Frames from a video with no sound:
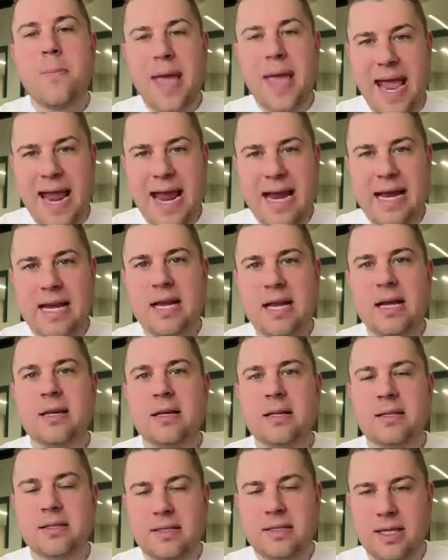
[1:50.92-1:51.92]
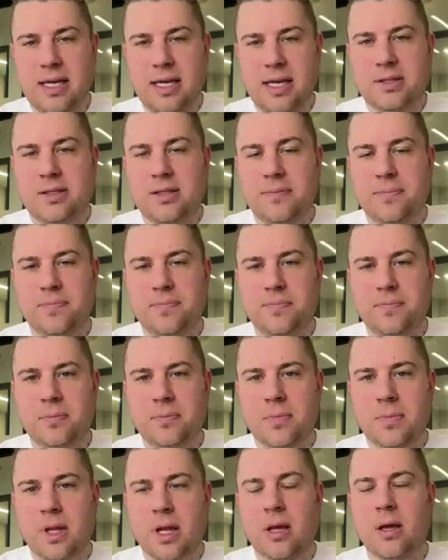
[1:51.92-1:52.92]
paid seats.
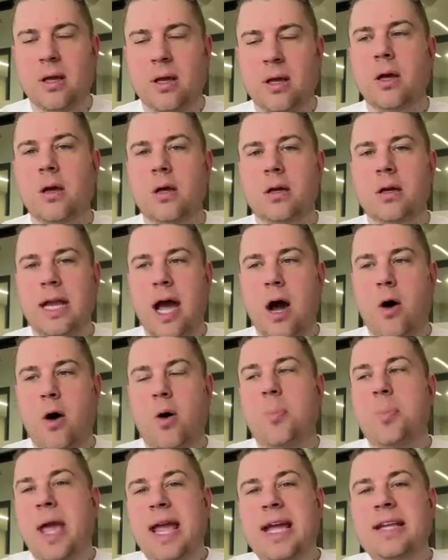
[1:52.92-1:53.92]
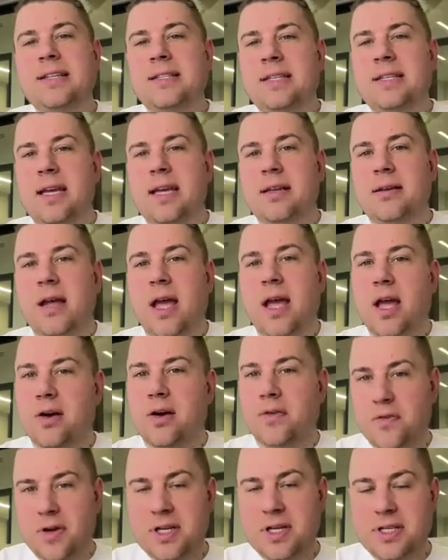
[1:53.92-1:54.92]
Now, a paid seat and a
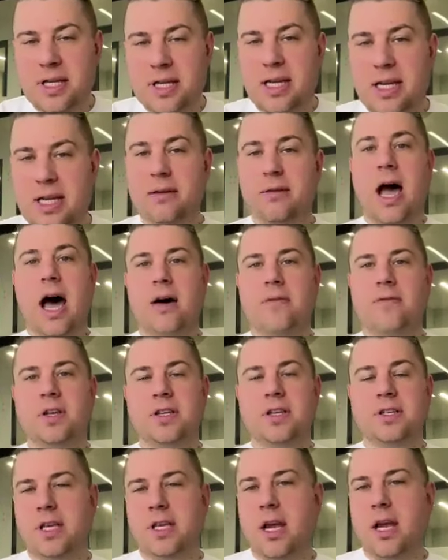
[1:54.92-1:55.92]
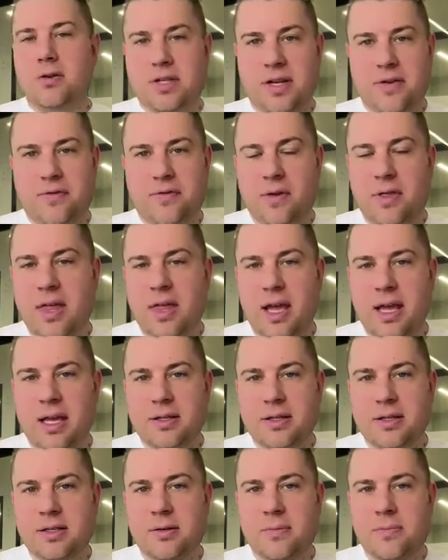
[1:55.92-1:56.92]
free seat obviously are different
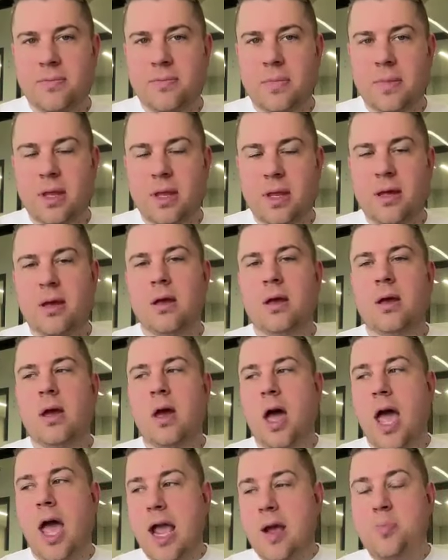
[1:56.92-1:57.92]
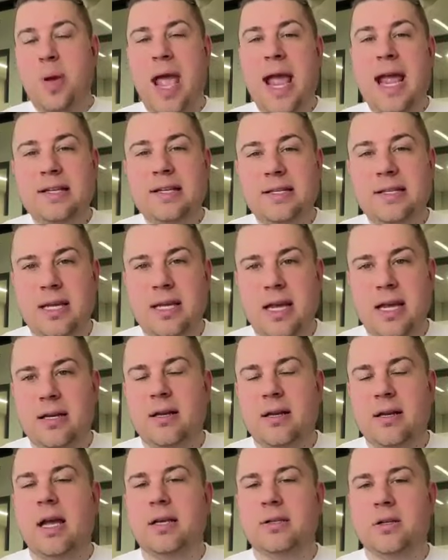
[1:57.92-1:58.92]
things. A paid
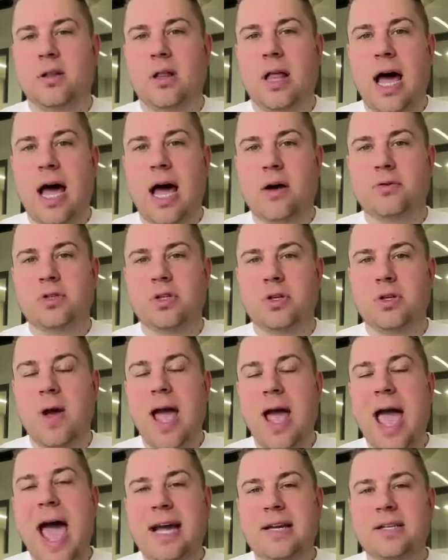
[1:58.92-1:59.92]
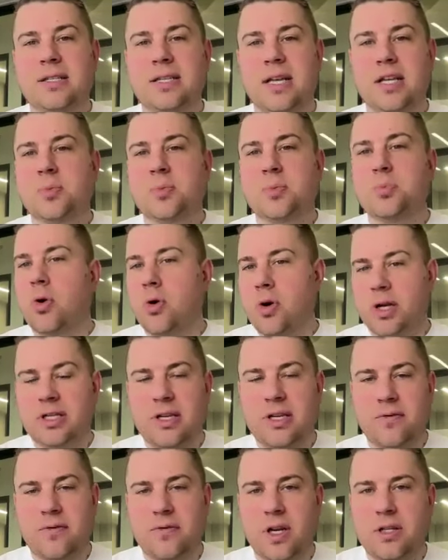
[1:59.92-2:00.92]
seat is allowed to access
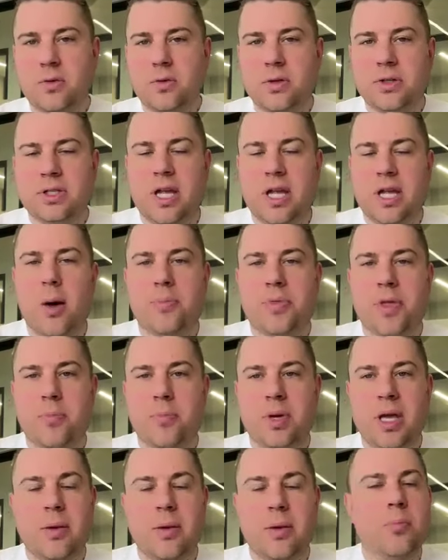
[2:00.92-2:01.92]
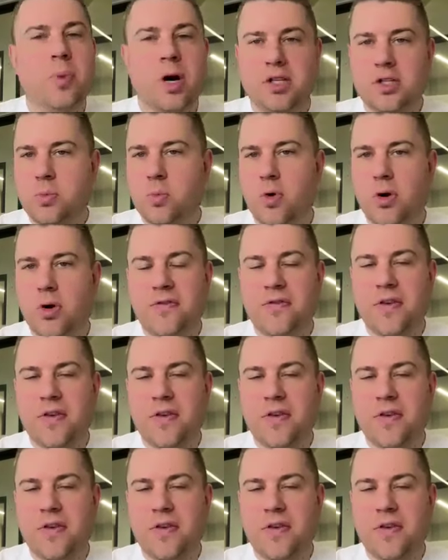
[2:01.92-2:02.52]
productivity tools to help them be much more